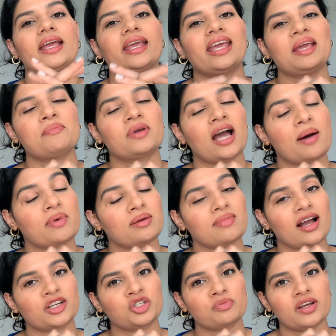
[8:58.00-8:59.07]
Keep coming
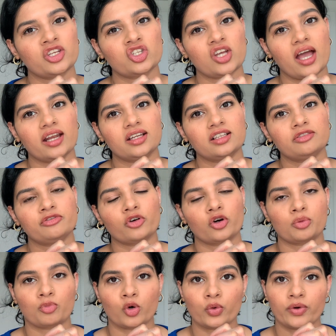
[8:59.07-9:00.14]
back to my channel
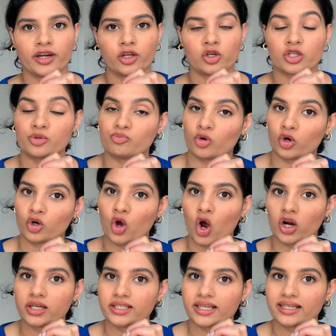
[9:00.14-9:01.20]
for more videos, more
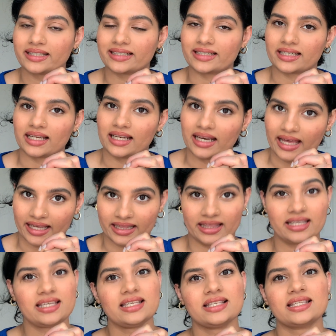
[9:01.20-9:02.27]
content like
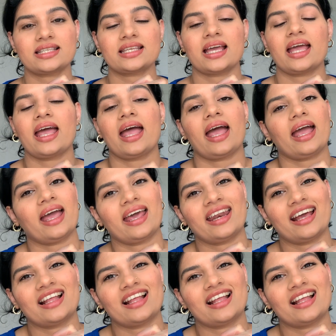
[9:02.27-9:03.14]
this, and